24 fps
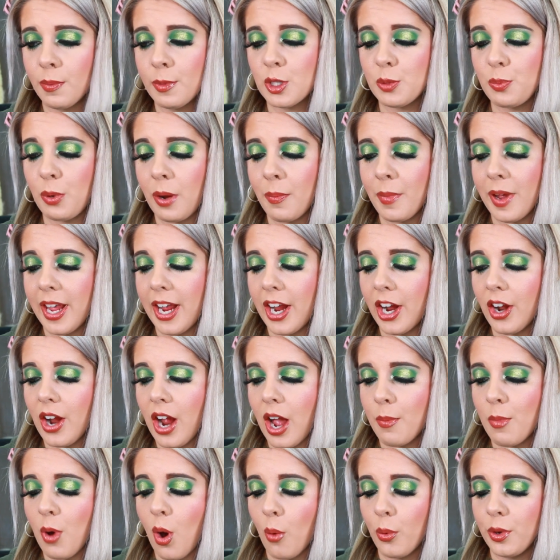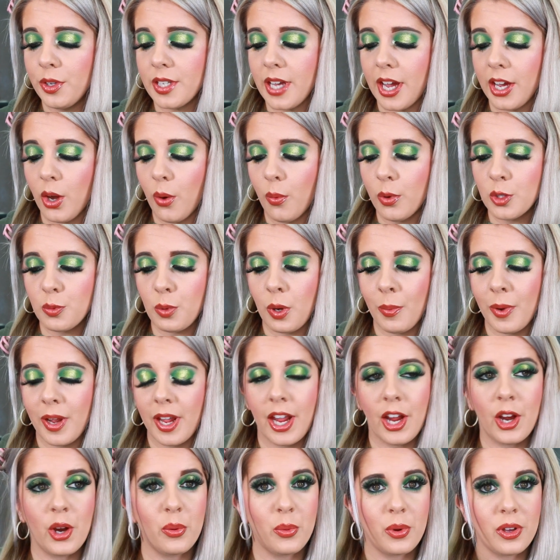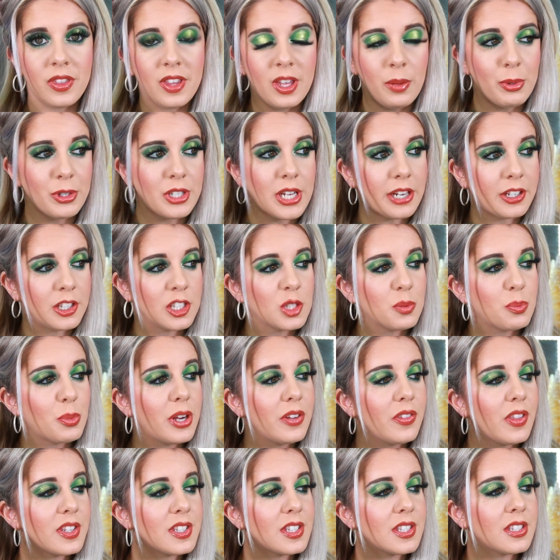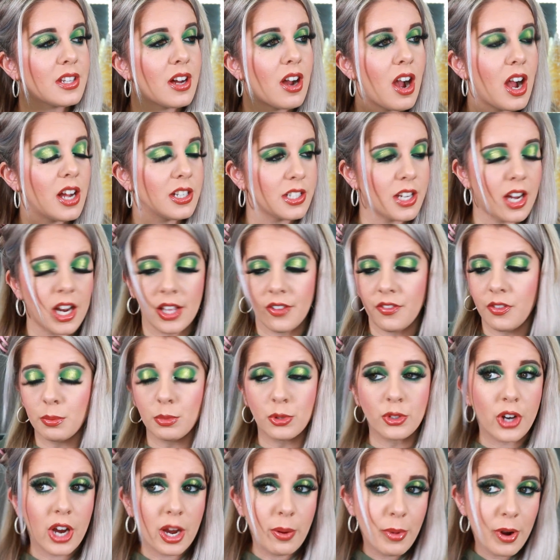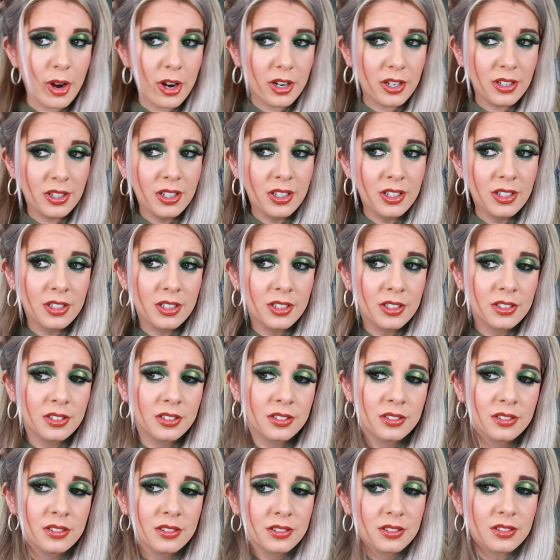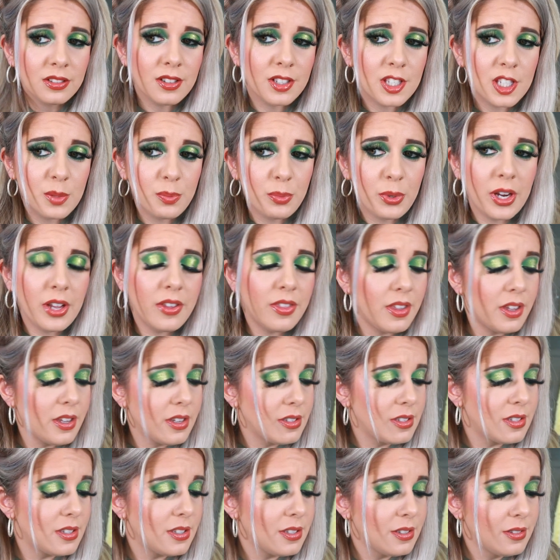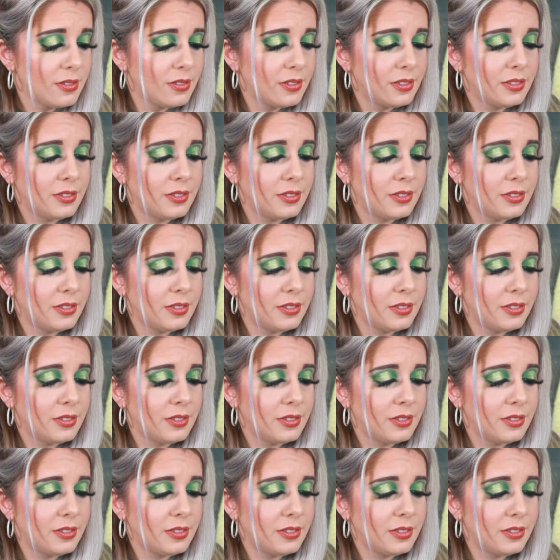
I'm gonna spray my hair. I always spray my hair with heat protectant spray. This is the Hot Toddy from Dry Bar. Let's spray this.